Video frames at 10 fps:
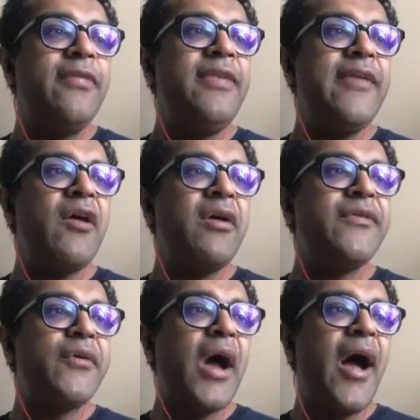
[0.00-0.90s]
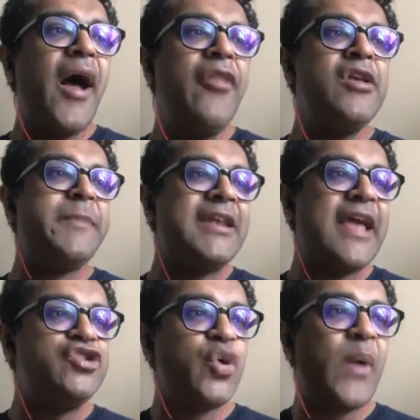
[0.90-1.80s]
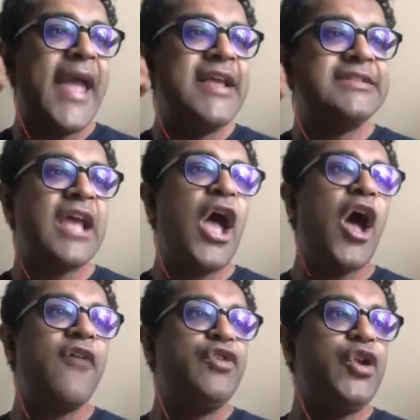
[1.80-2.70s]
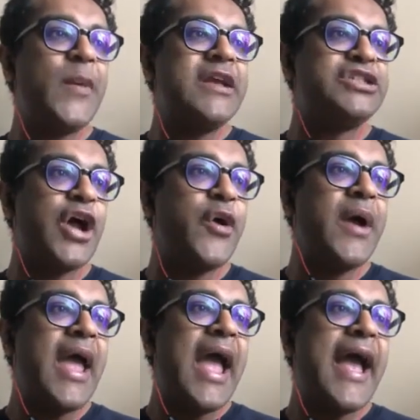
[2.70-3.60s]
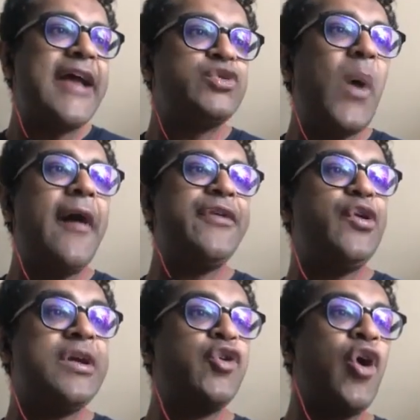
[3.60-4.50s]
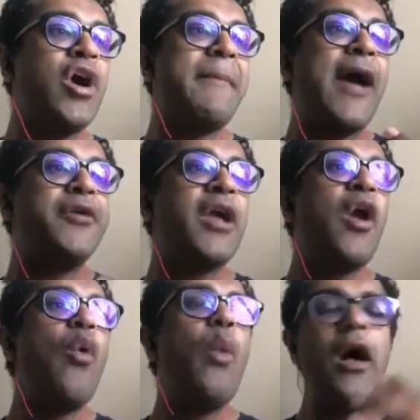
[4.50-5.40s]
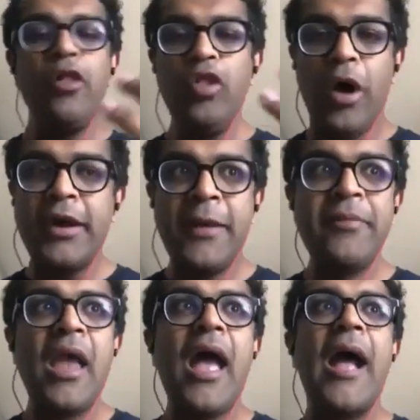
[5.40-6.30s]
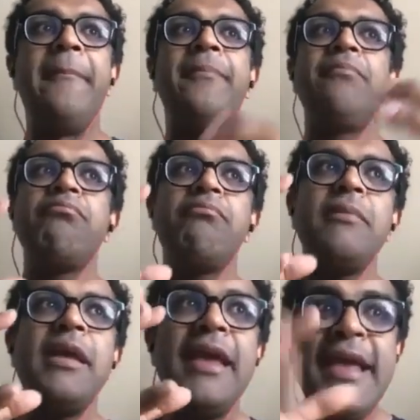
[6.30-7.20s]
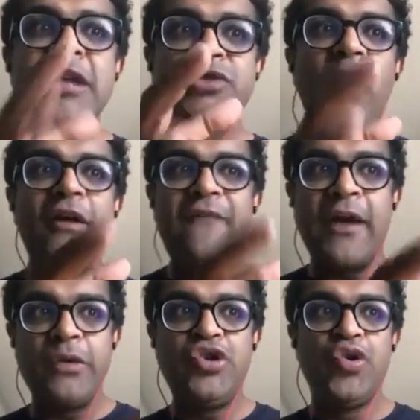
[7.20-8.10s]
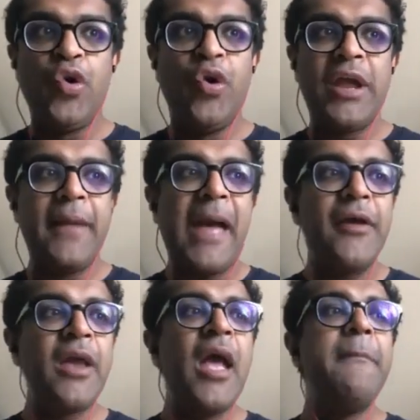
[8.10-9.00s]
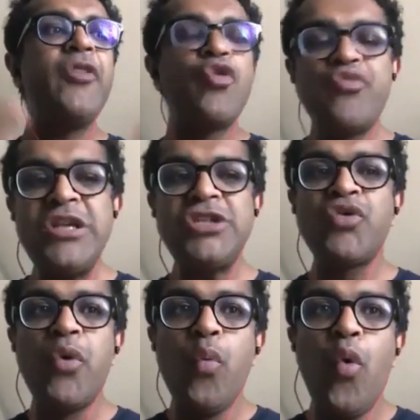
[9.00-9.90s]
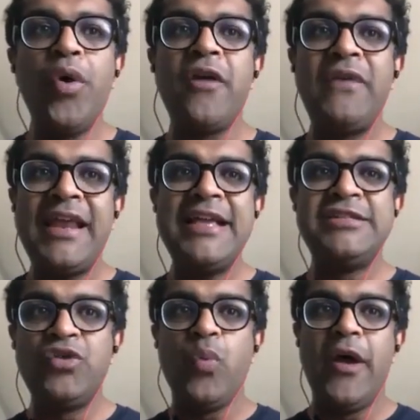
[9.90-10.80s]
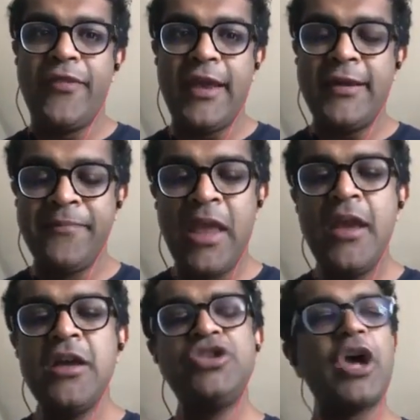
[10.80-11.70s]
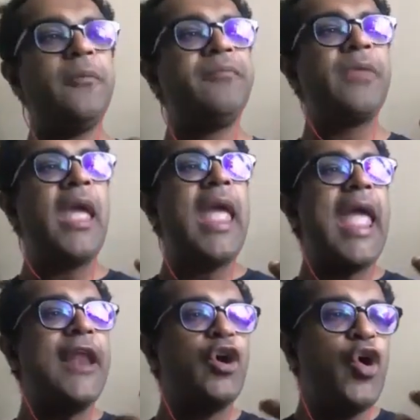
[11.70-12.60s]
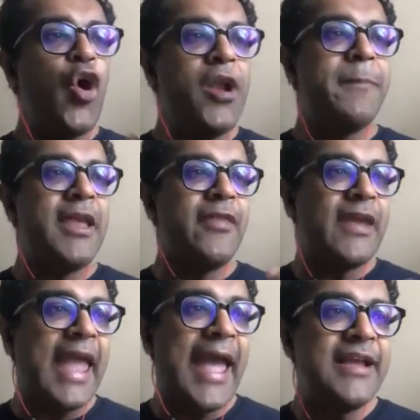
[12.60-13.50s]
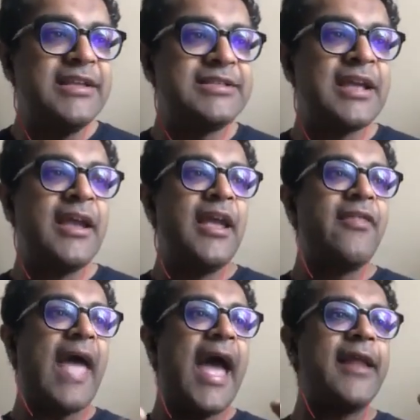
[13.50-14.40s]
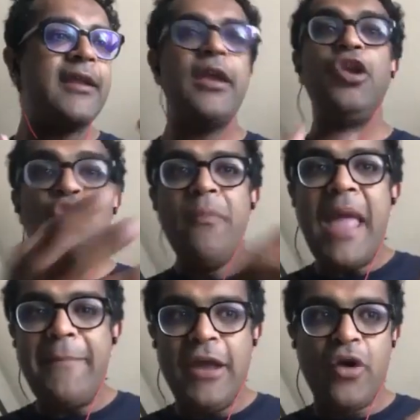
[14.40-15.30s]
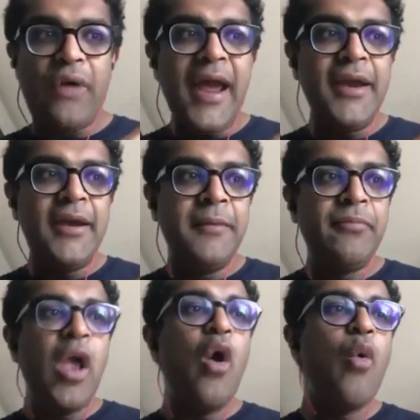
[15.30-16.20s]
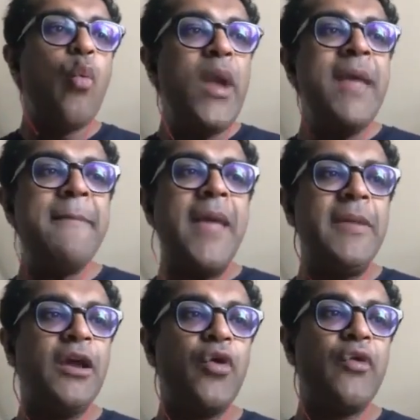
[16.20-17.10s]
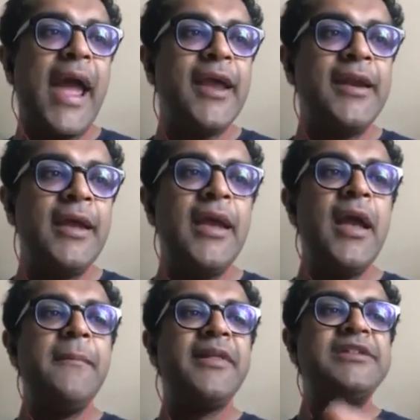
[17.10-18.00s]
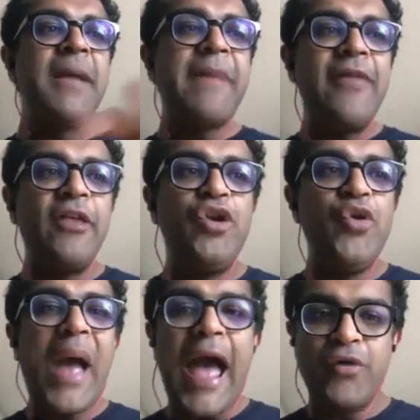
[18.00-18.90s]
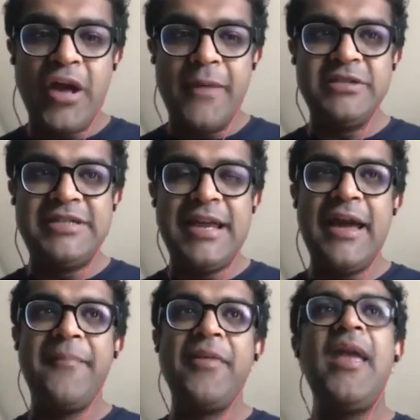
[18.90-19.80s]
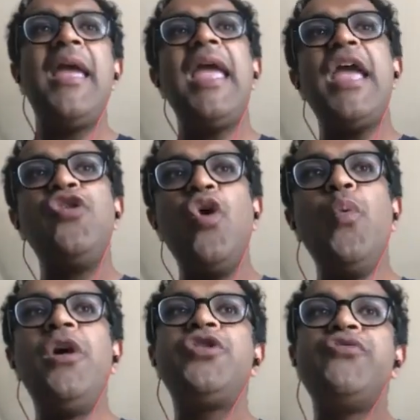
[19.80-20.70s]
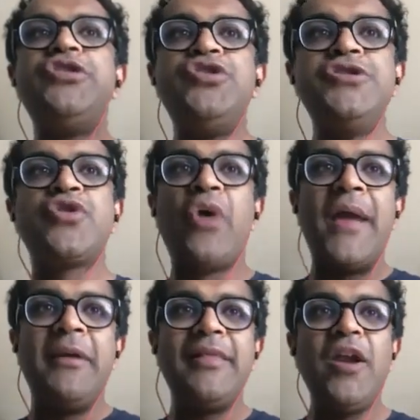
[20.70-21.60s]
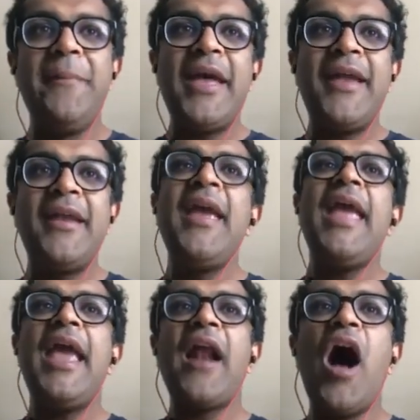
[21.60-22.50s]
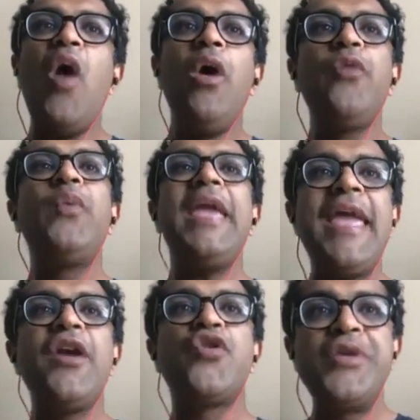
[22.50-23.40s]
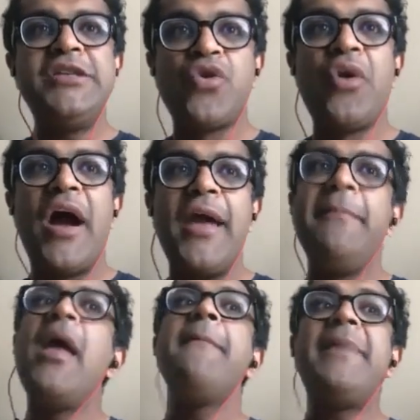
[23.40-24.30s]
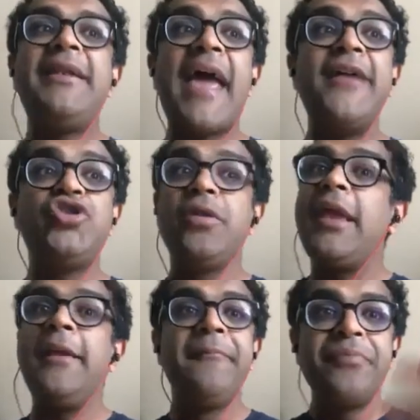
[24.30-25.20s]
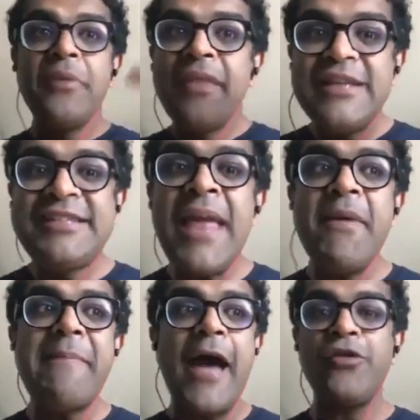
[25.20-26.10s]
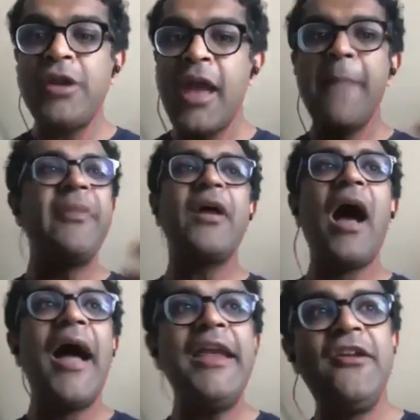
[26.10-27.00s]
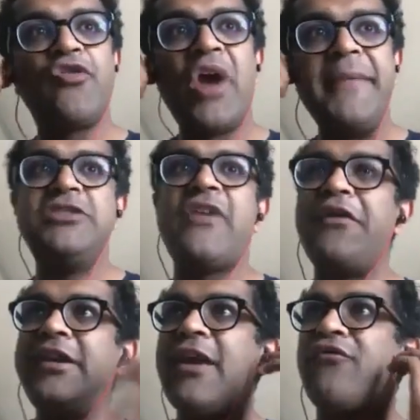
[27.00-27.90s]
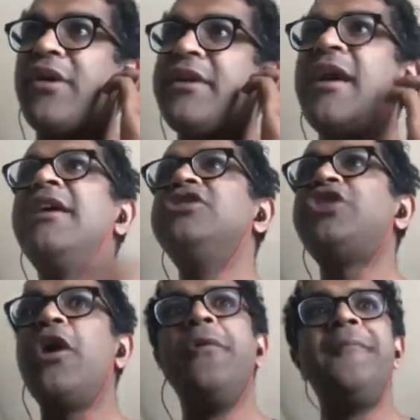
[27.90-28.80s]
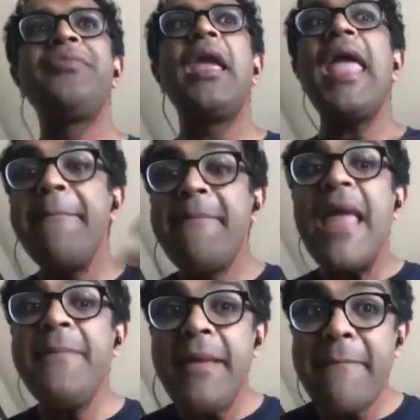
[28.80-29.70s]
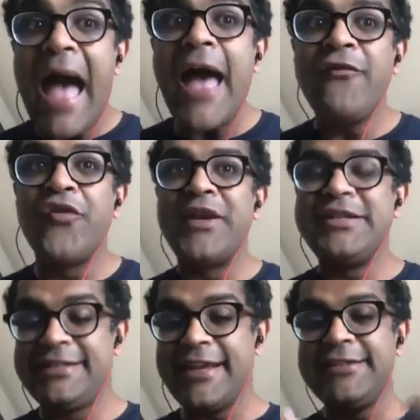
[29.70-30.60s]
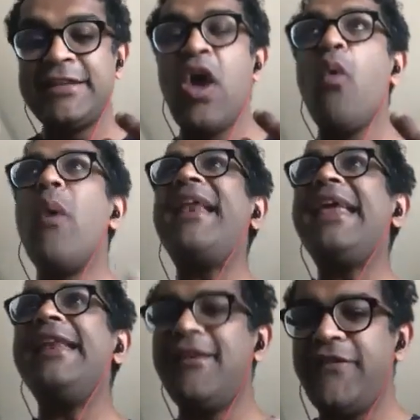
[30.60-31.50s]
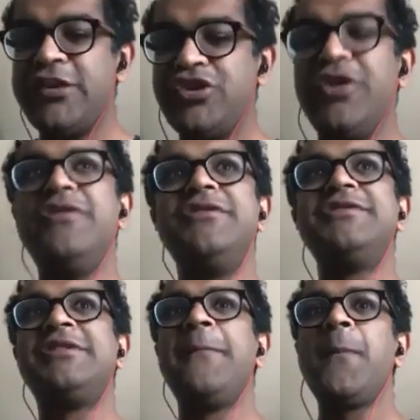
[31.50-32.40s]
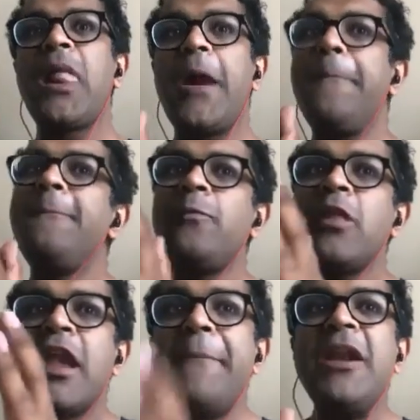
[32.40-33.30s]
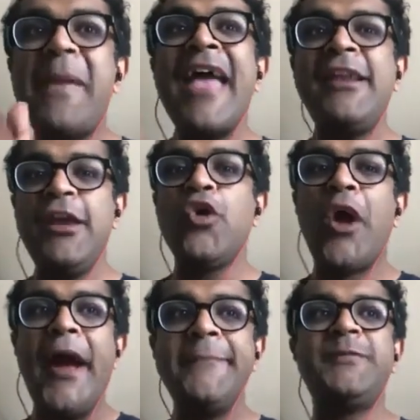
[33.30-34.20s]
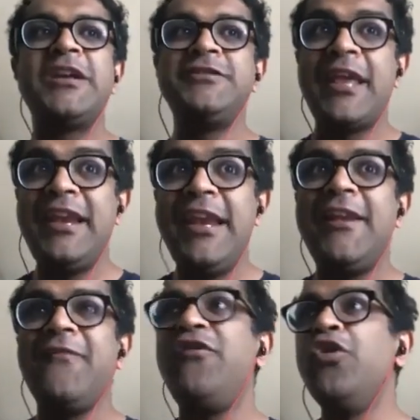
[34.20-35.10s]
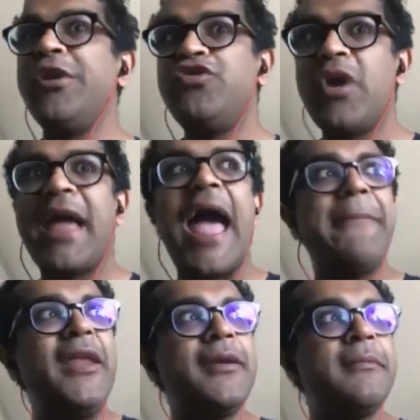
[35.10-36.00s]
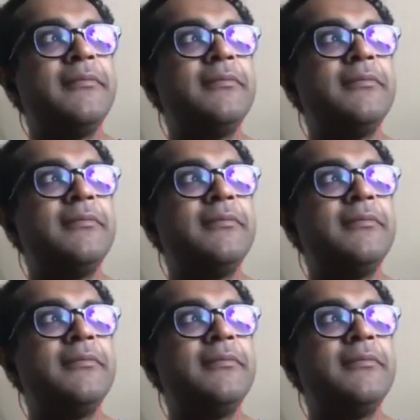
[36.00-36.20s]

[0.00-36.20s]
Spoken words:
There are other potential ways of doing so as well. You could talk about, well, look, here's one effect which you're talking about, but the risk reward of it isn't worth it. So it could be the case that you may be correct, we may be correct, but let's compare the two outcomes here. In your world, you reduce crime a little bit. In our world, we increase crime potentially the same amount, but the kind of crime is very different. So it may be bad, for instance, when individuals commit petty crimes because they need to fuel a drug habit,